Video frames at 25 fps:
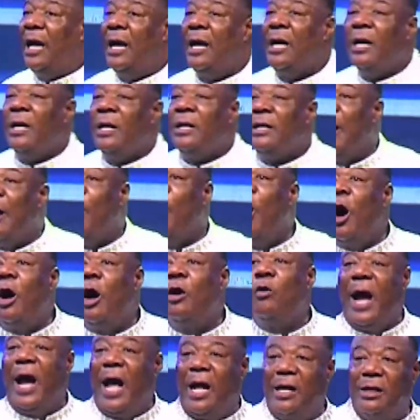the whole
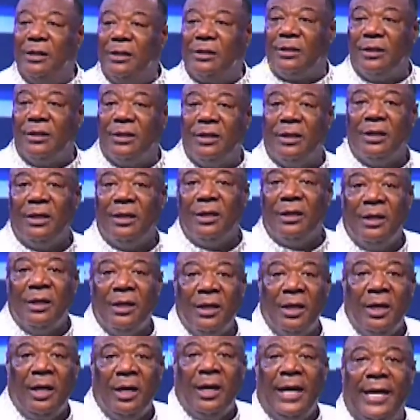world
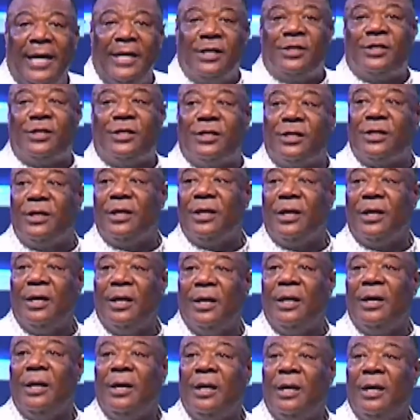is,
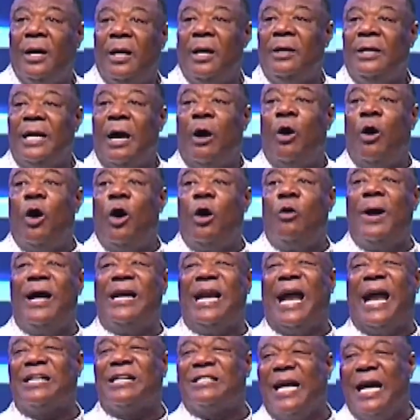the whole world has
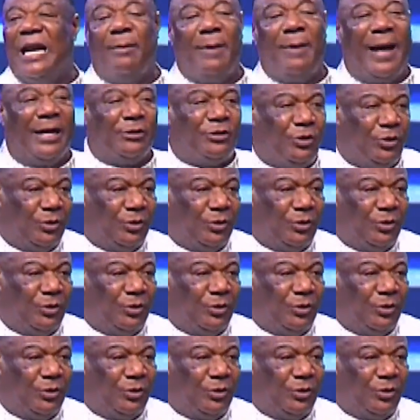heard about you.